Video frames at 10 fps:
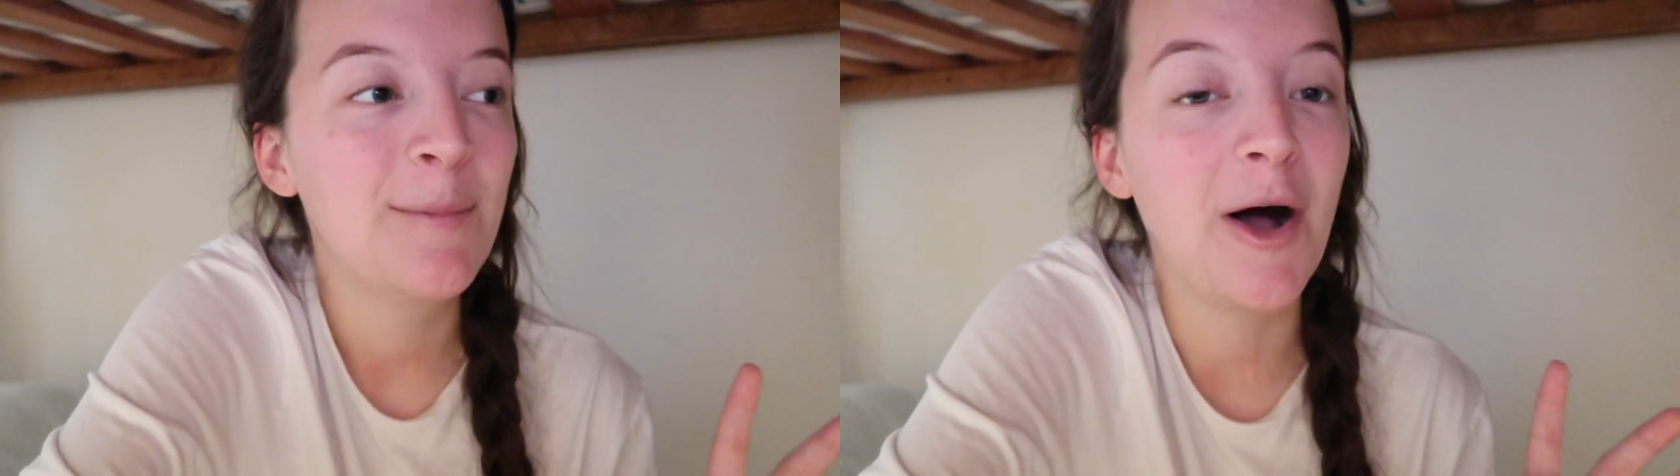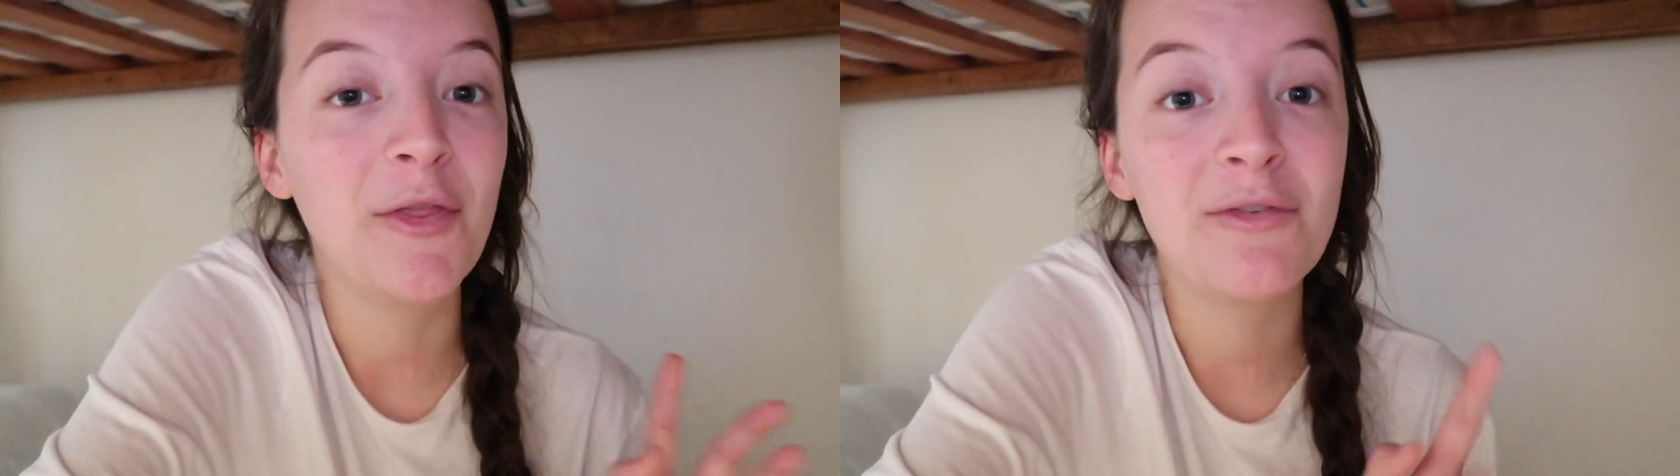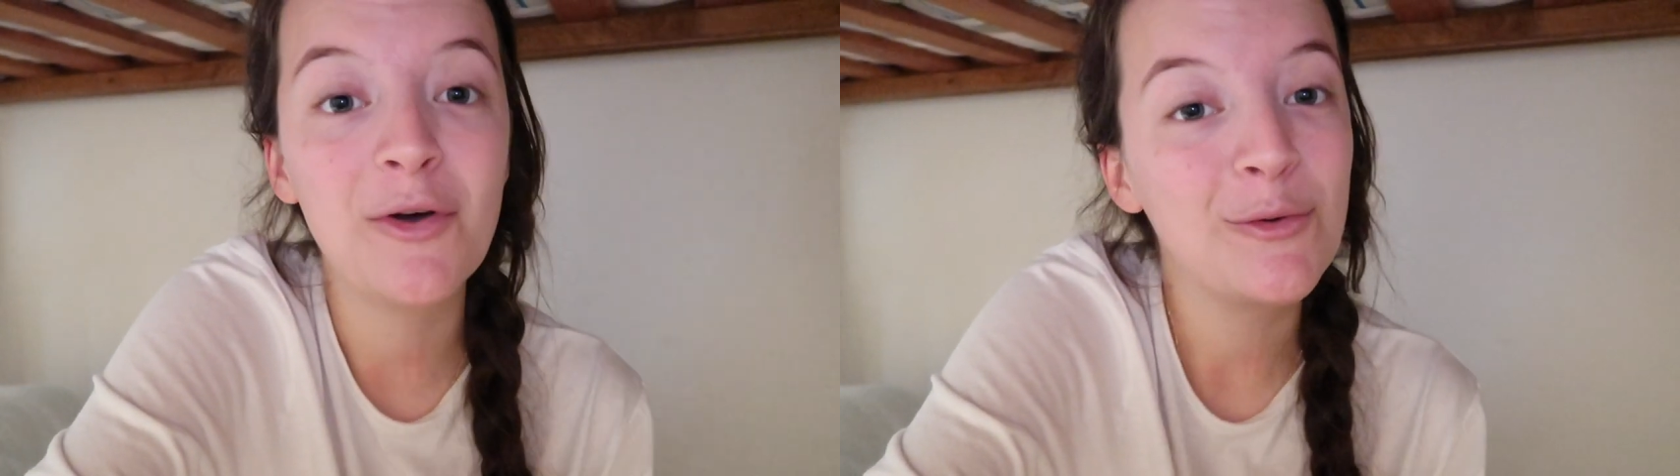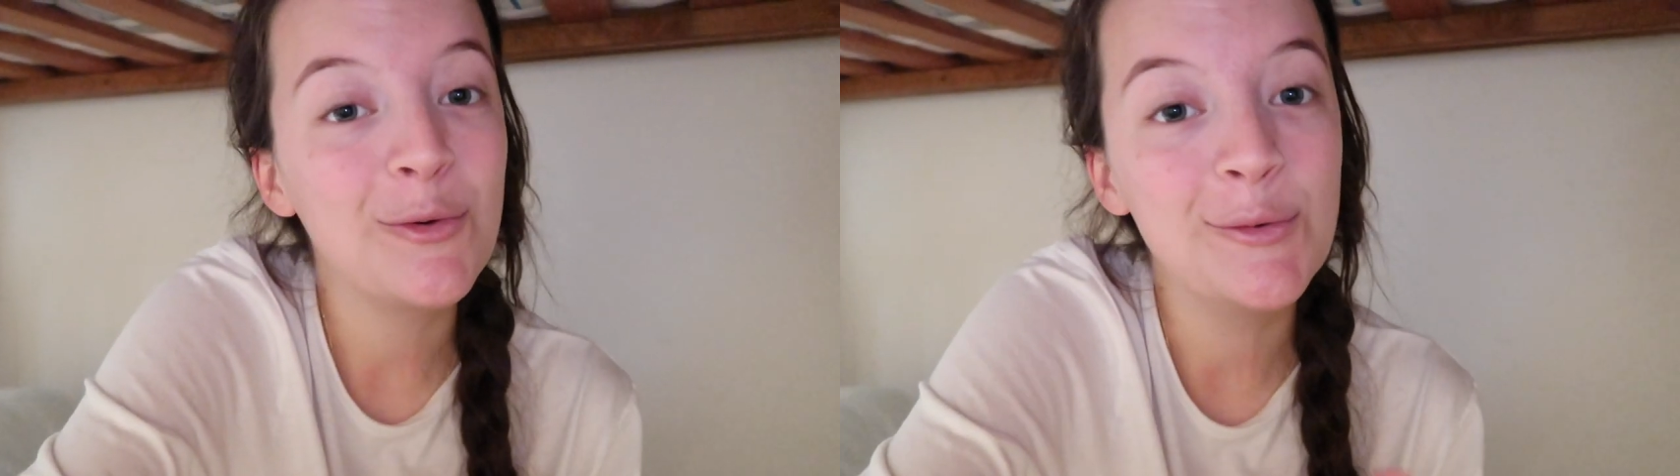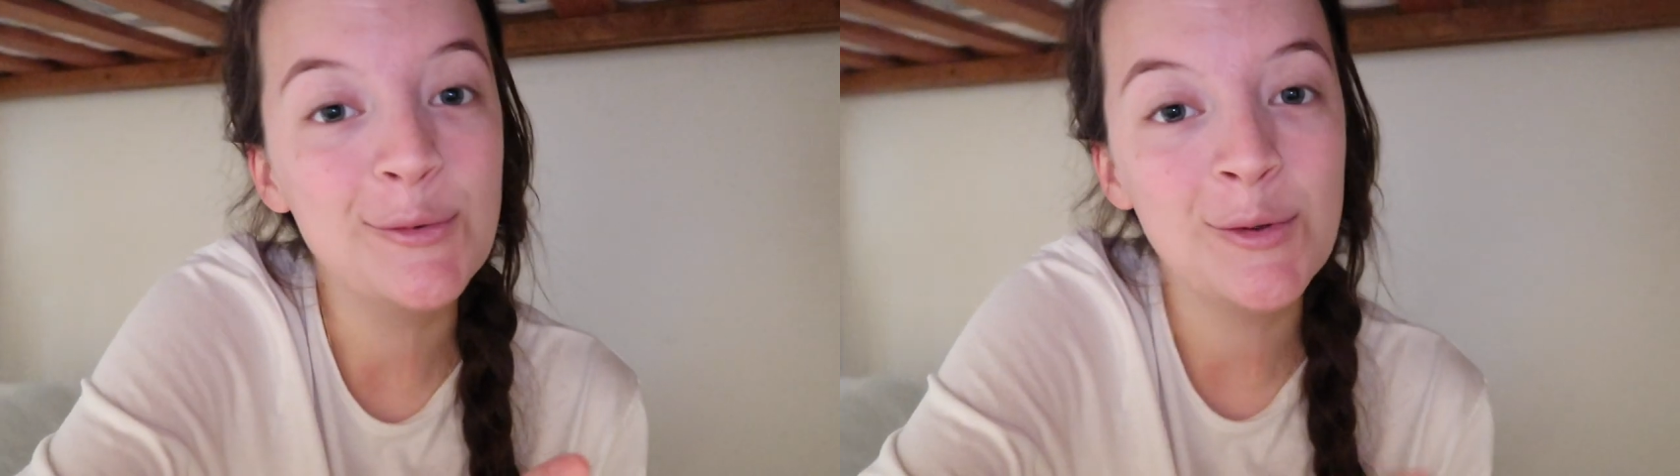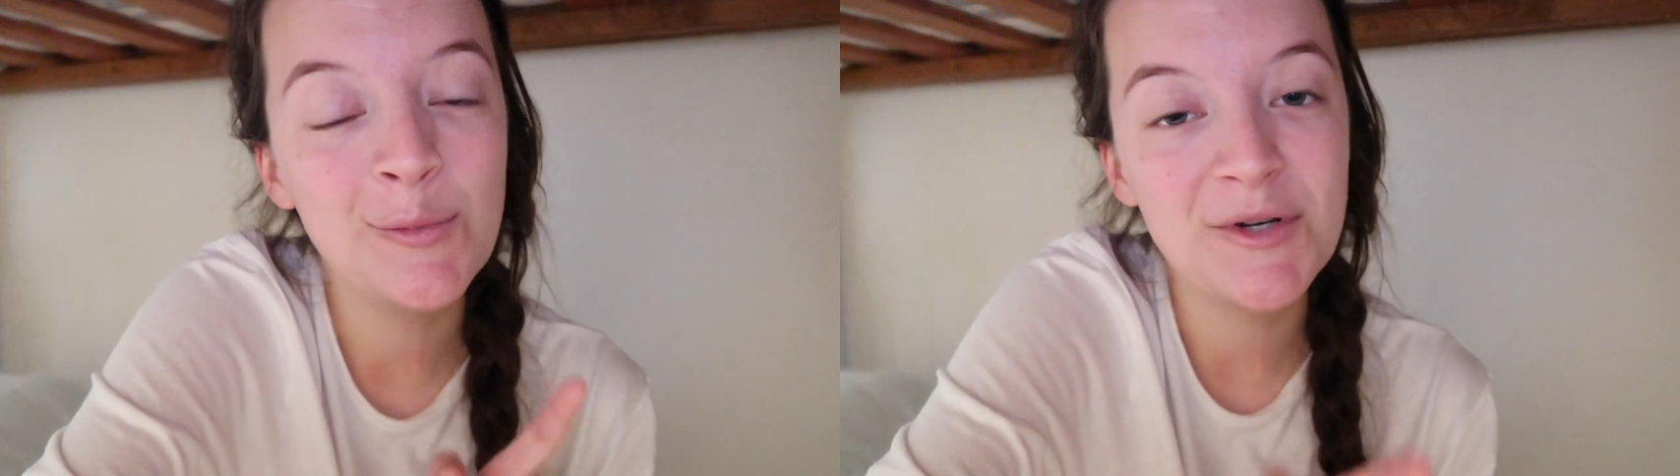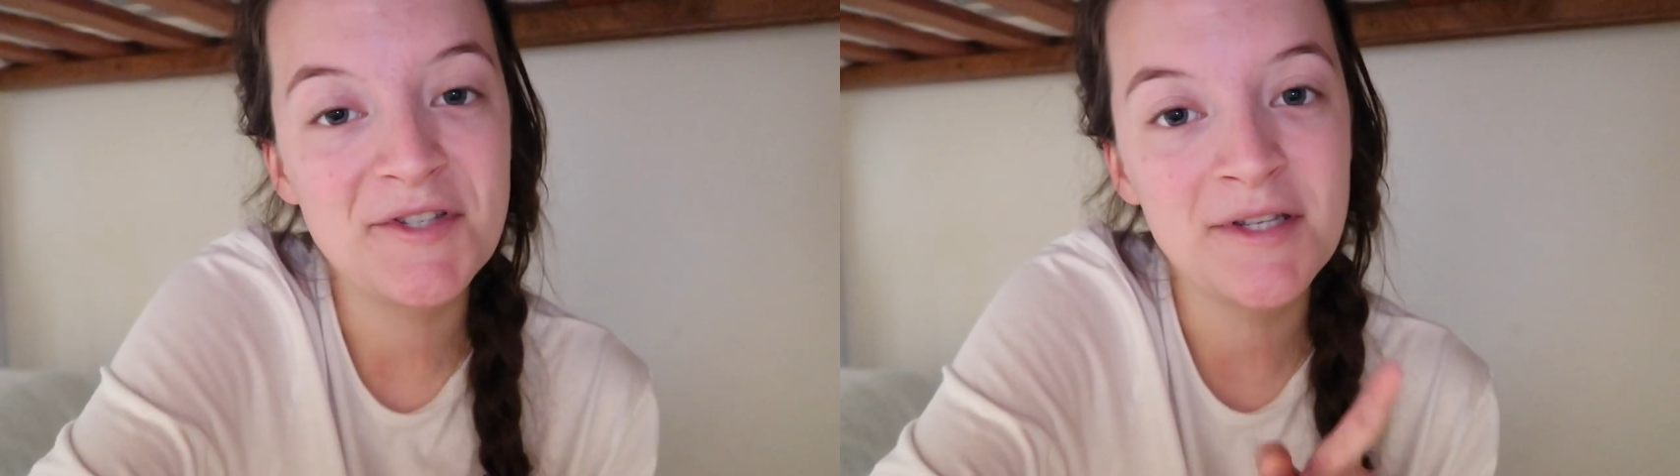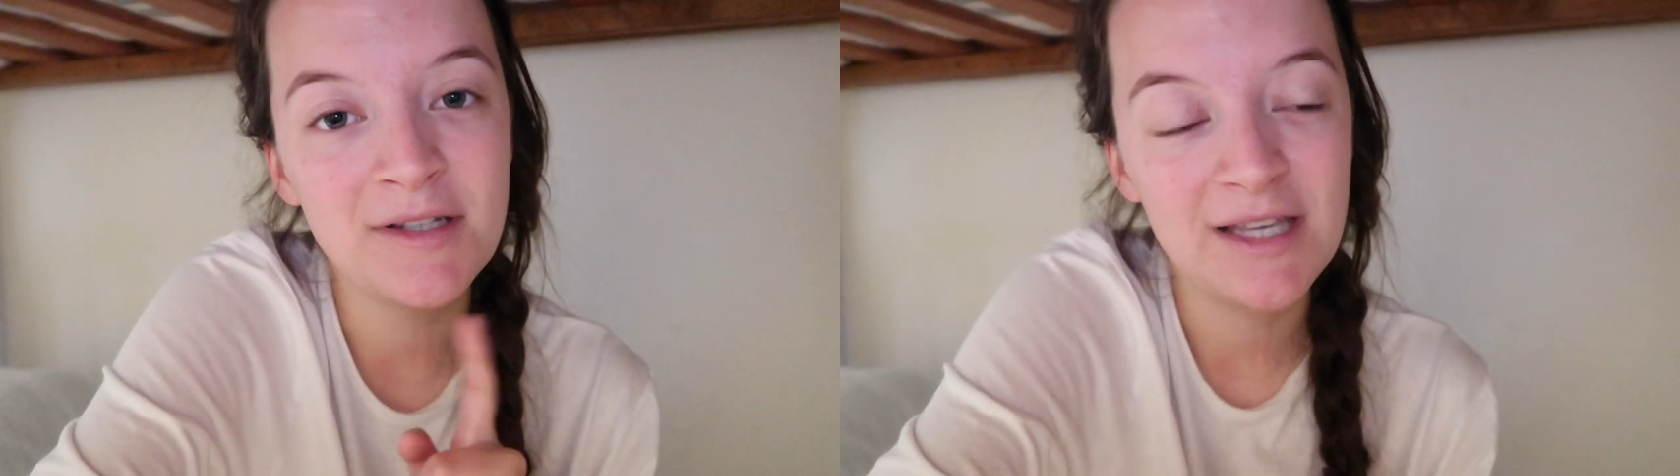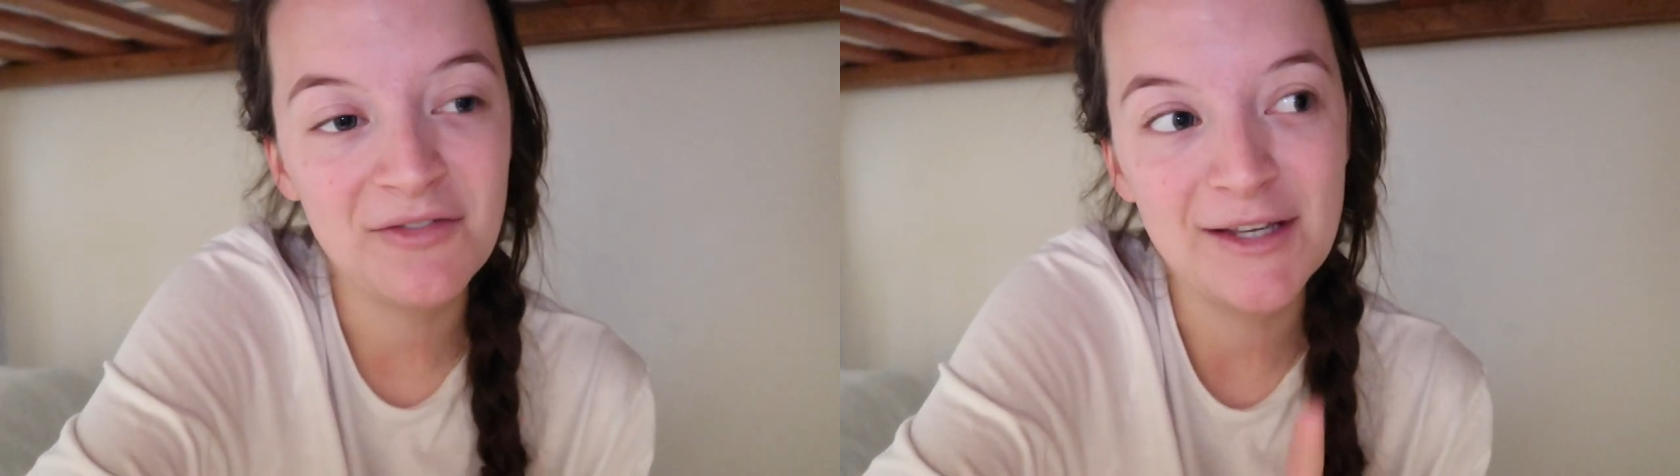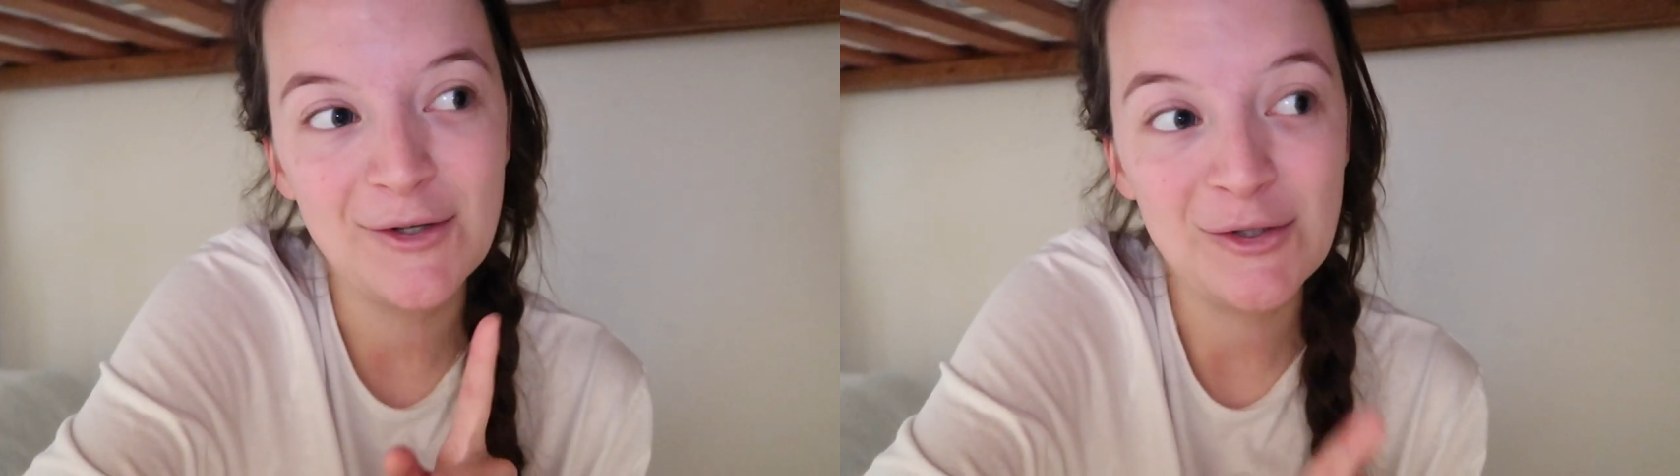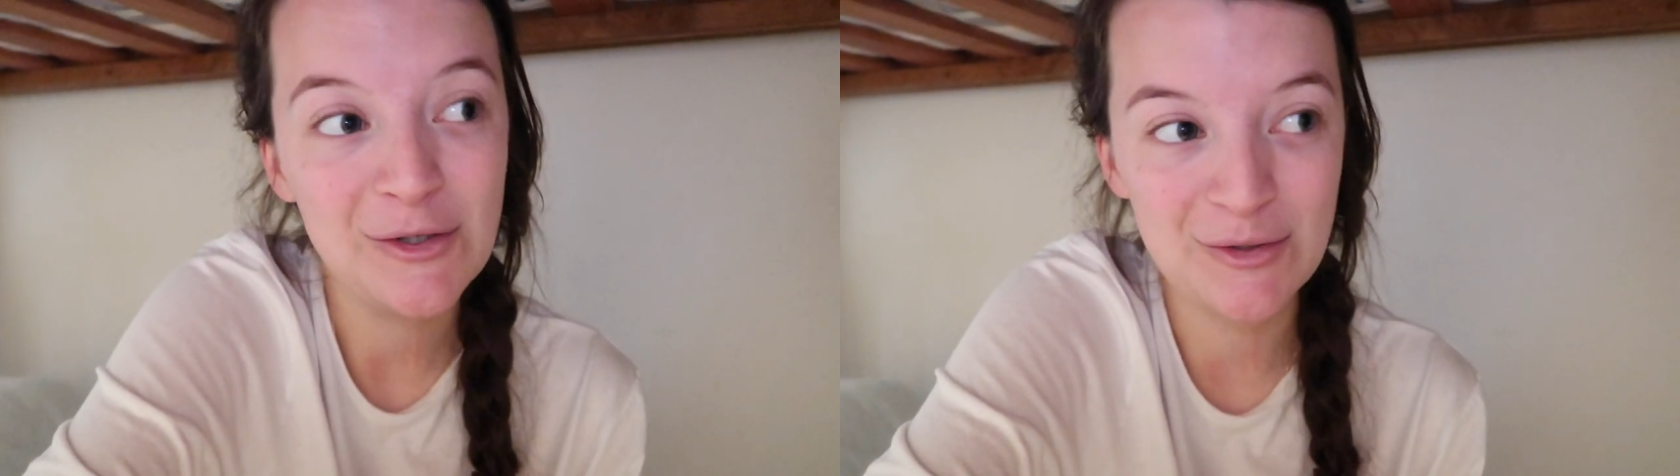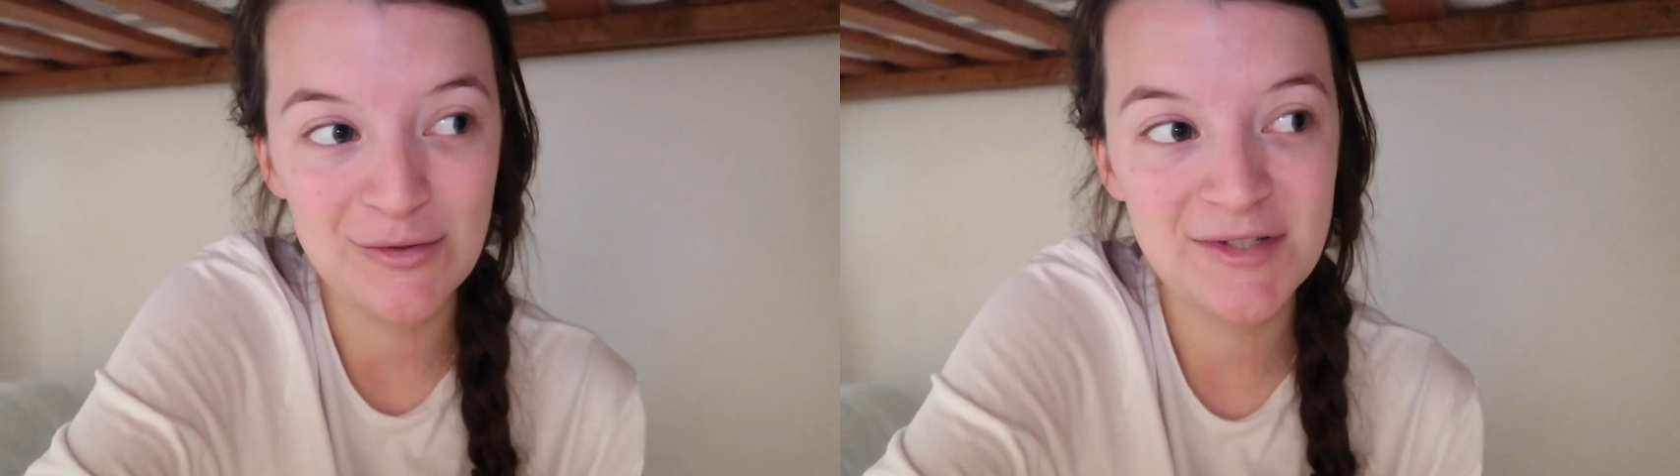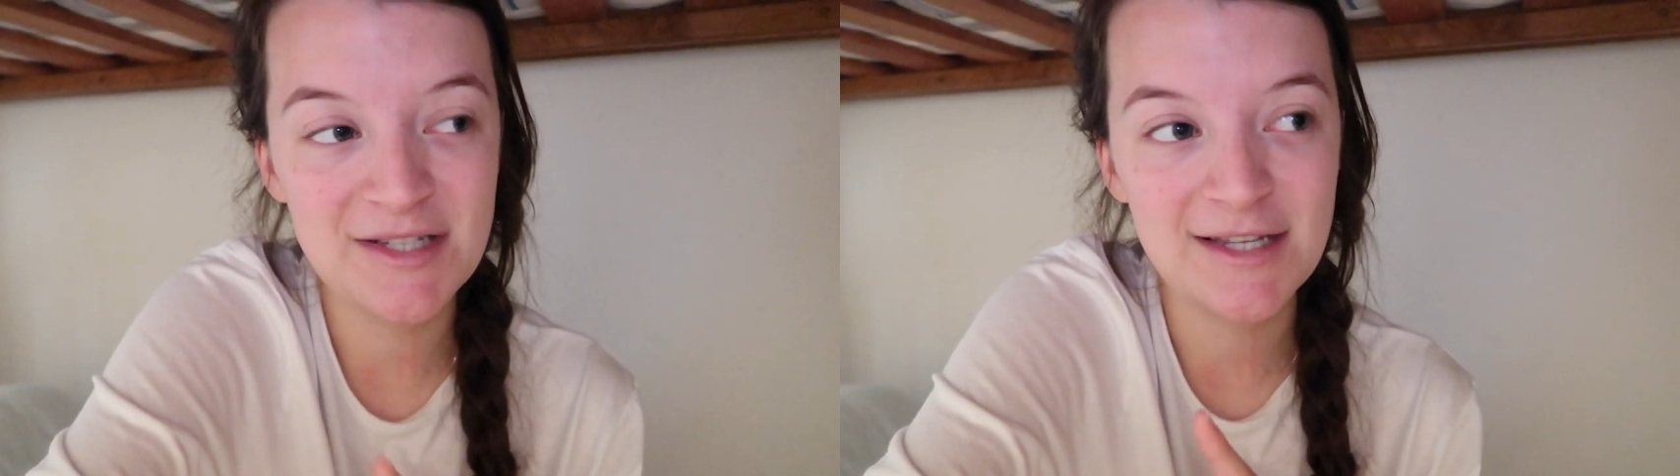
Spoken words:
But the phone call was giving good news.